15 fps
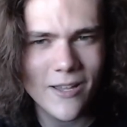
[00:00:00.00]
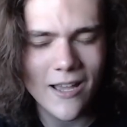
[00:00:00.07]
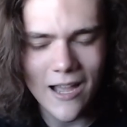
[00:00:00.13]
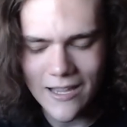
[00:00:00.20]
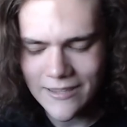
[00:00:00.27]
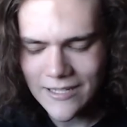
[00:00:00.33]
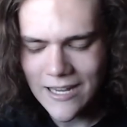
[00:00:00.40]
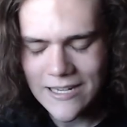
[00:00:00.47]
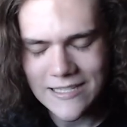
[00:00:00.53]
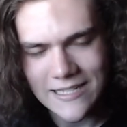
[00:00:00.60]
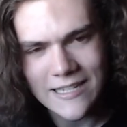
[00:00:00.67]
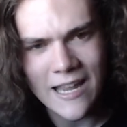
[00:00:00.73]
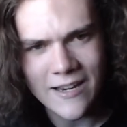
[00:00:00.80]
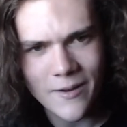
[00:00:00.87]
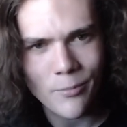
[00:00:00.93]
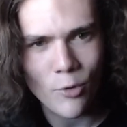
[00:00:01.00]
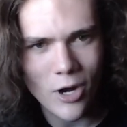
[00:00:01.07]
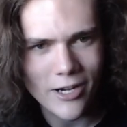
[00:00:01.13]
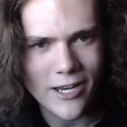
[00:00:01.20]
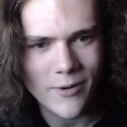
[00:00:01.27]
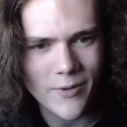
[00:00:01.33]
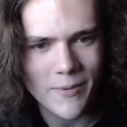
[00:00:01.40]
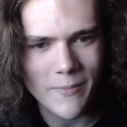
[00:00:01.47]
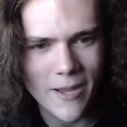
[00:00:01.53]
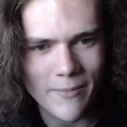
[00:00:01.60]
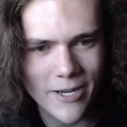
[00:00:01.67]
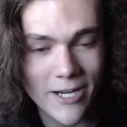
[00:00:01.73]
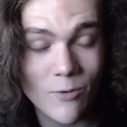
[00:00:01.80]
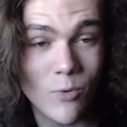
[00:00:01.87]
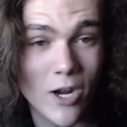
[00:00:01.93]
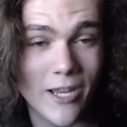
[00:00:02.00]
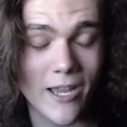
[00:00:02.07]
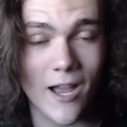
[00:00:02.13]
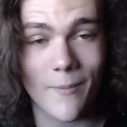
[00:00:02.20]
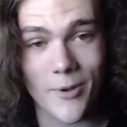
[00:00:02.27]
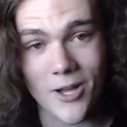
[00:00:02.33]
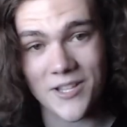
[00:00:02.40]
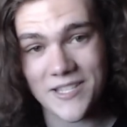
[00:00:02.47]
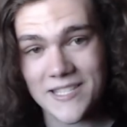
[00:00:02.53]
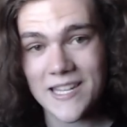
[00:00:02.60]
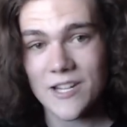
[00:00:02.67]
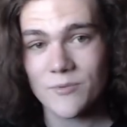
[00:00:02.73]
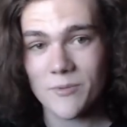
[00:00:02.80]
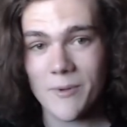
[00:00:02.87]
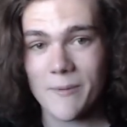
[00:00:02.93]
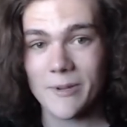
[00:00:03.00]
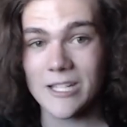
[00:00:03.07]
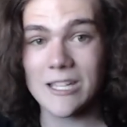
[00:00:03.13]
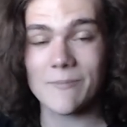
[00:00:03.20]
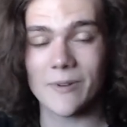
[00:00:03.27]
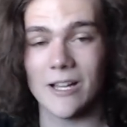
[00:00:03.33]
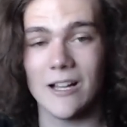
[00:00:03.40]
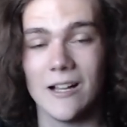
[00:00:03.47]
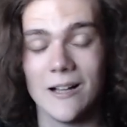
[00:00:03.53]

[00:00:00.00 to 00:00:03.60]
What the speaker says: think I did end up walking with my buddy, walking up on stage with my buddy, but